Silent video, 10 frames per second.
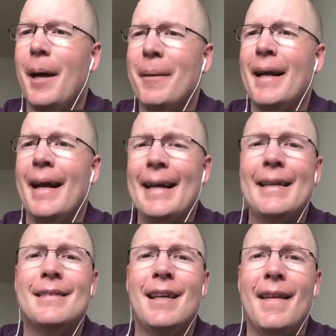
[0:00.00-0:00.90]
I mean, I
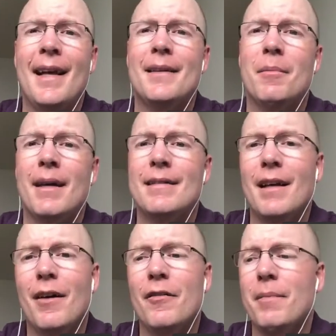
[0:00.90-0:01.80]
can say that to
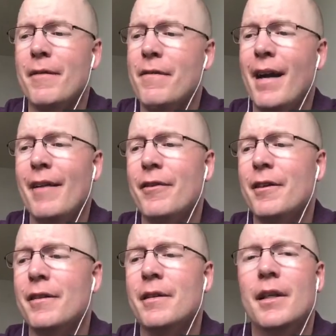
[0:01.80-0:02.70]
myself, my
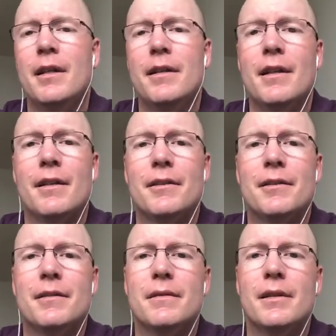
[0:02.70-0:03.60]
5-year
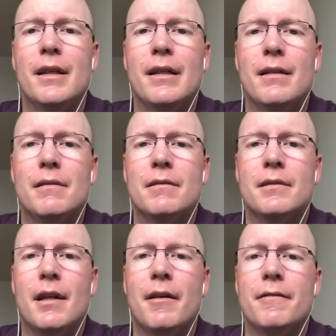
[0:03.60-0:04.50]
younger
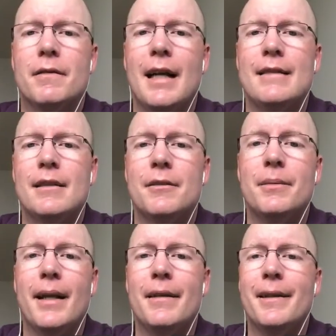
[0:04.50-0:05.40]
self, content
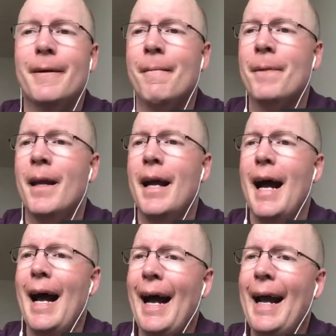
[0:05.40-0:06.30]
creator here.
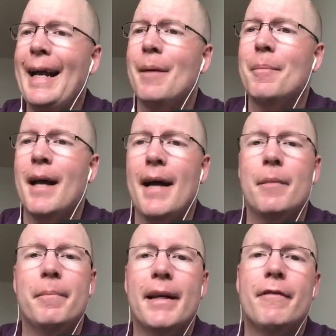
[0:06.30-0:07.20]
I am not a
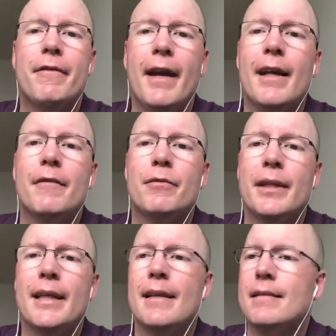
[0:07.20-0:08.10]
big fan of
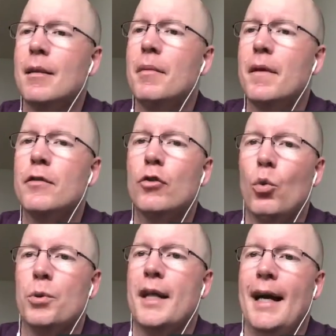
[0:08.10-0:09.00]
reading some of this
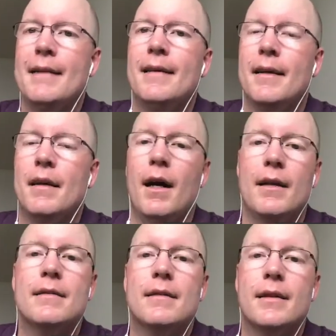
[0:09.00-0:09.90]
old content,
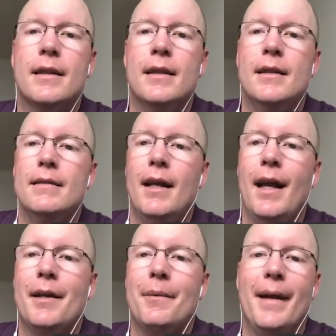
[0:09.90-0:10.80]
honestly, that
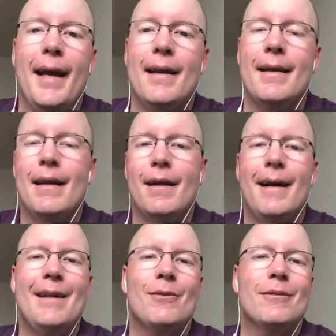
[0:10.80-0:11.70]
I created.
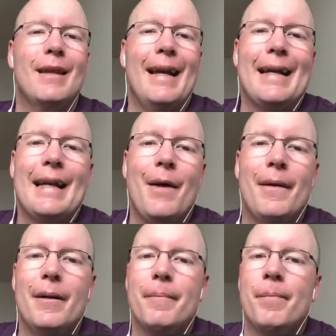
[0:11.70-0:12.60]
I don't like how
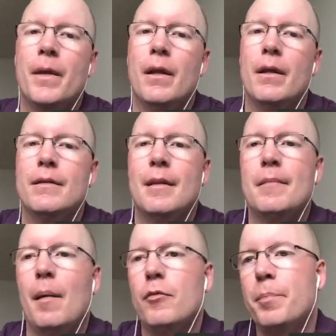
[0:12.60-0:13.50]
I'm
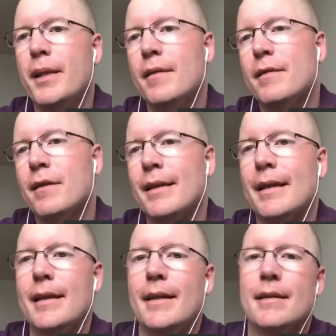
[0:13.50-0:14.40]
sometimes being
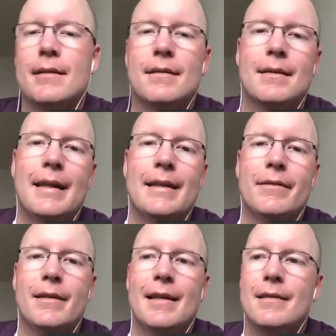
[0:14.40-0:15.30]
snarky, and it's not
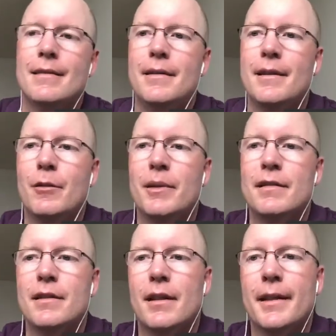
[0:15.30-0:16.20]
even necessary to be
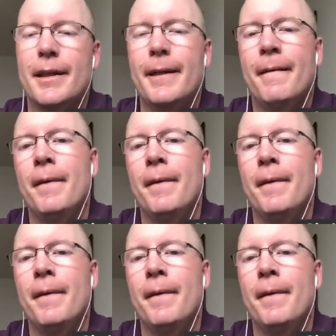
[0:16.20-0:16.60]
snarky.